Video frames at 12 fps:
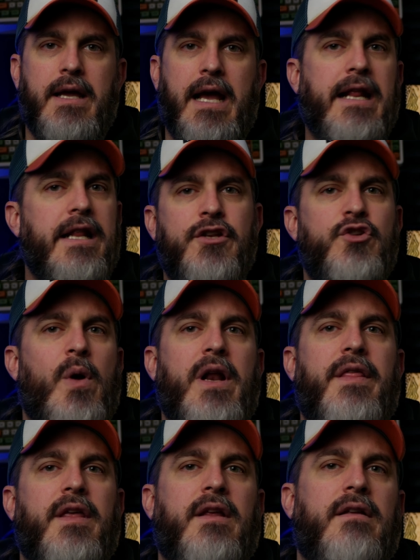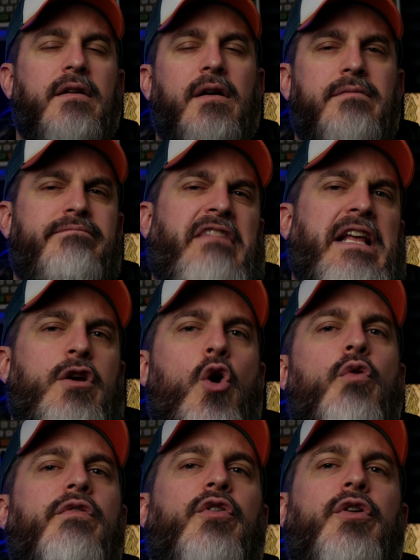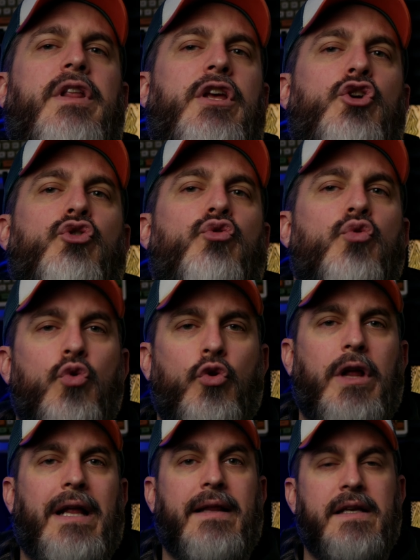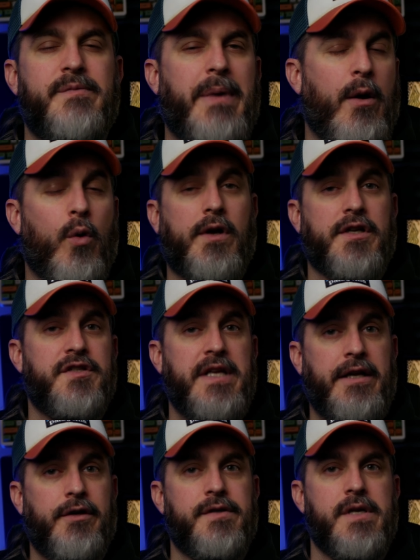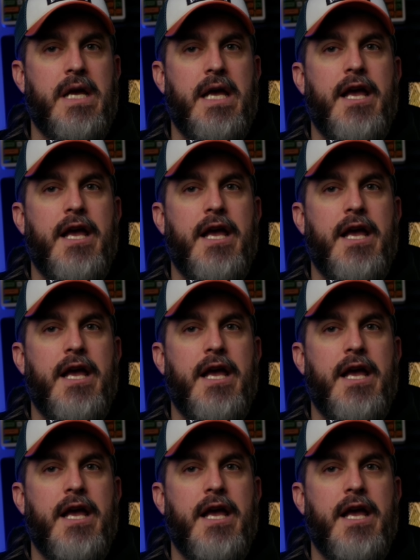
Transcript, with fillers: and he didn't do anything like overtly cruel, at least by Orcish standards.